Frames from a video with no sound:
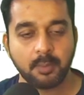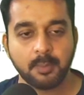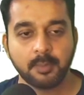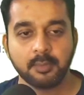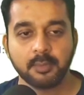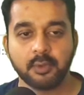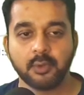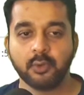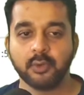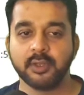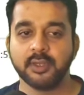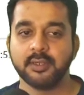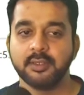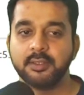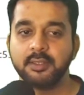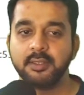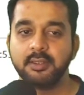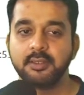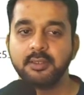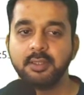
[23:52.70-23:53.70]
Okay, it
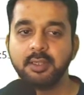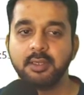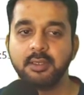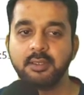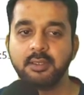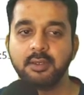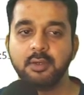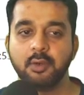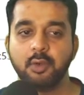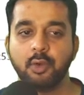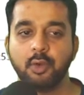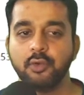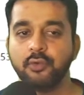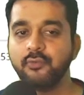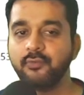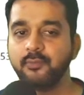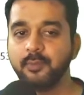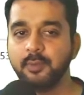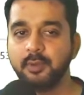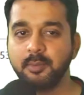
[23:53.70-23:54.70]
says that a lot
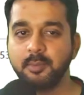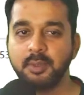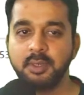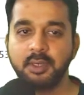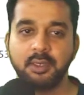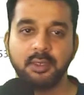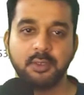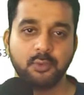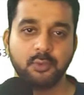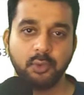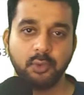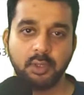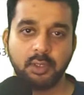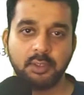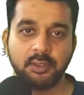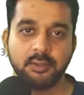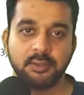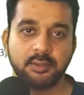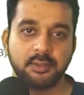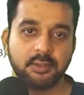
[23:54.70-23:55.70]
of permanent
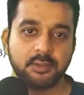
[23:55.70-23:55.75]
URLs